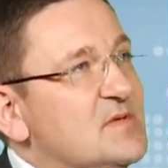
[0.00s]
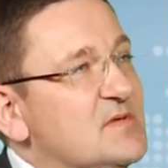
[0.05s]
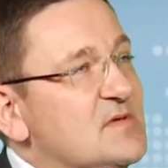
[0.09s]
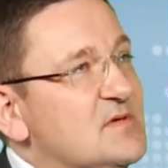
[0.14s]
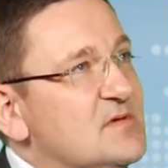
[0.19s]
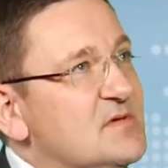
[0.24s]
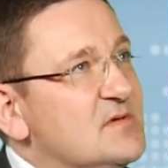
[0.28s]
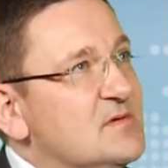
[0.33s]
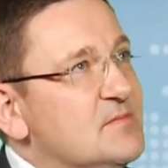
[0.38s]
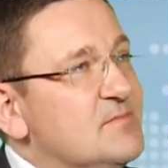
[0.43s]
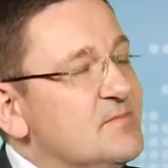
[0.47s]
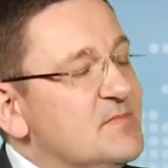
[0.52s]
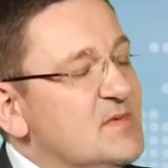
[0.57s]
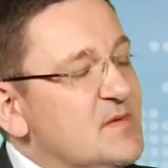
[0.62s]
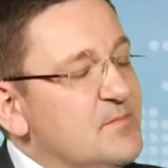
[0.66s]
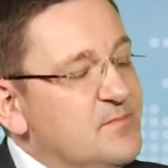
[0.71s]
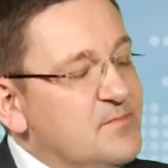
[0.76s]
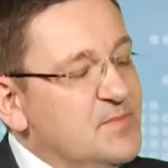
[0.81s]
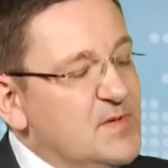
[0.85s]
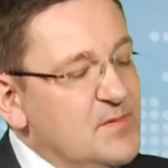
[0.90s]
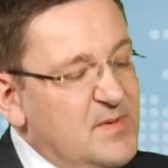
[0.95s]

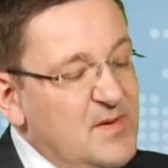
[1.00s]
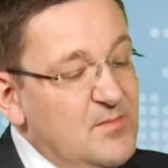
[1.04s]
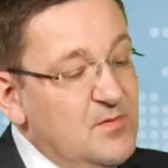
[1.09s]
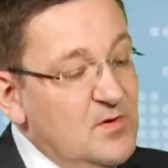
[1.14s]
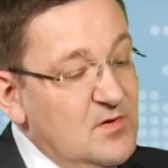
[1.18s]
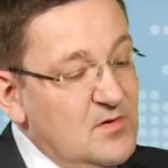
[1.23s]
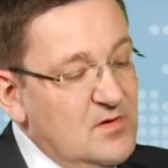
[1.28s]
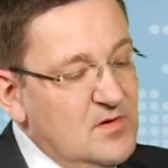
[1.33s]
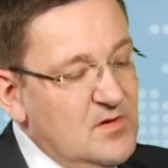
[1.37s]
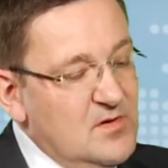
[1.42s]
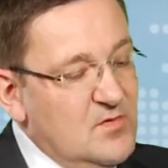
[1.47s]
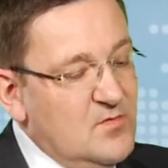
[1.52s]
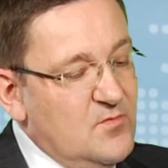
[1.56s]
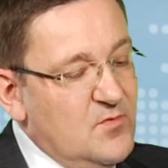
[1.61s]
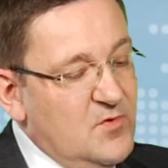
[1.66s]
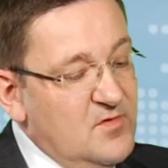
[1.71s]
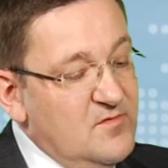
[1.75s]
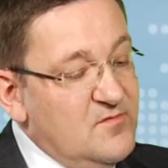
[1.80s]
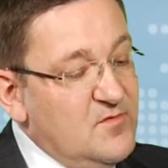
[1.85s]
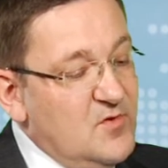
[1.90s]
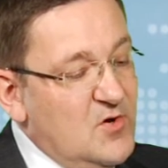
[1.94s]
The people
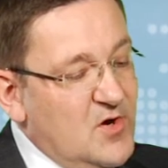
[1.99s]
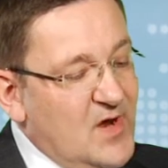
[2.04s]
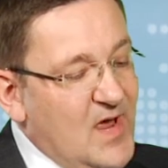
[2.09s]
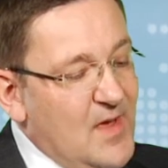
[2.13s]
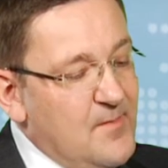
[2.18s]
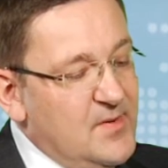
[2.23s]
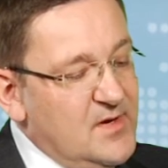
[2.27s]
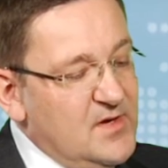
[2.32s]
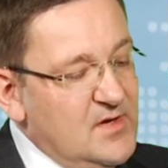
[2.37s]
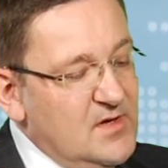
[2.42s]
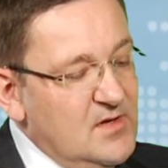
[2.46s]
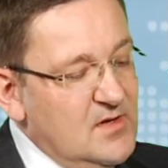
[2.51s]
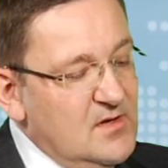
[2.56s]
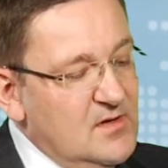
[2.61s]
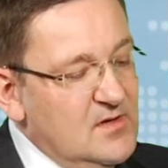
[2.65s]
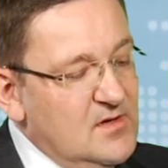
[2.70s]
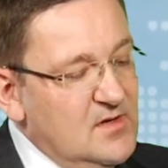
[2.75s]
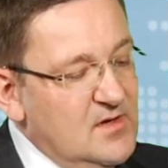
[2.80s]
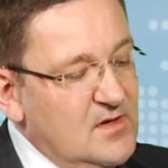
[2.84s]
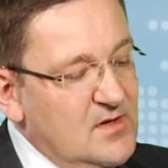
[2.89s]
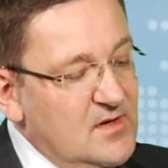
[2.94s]
working for our
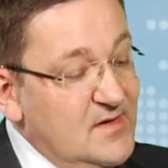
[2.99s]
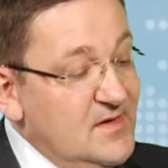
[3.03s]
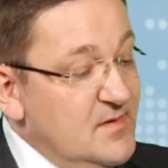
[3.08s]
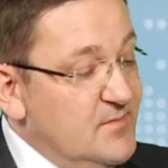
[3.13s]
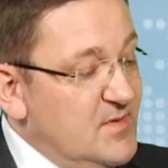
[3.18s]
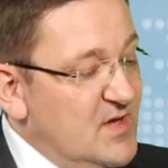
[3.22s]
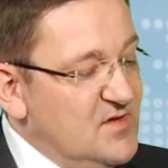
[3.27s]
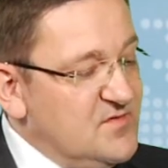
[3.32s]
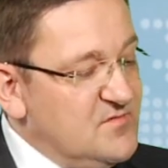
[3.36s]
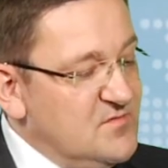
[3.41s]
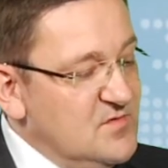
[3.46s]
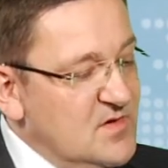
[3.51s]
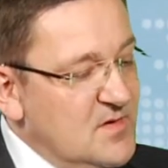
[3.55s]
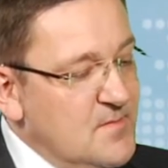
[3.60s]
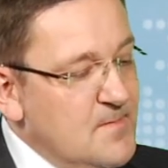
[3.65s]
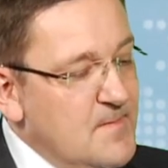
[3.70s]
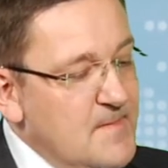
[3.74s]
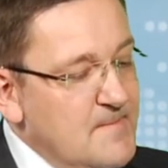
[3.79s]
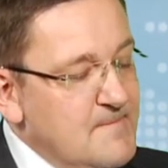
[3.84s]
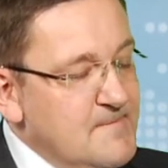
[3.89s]
company in the past were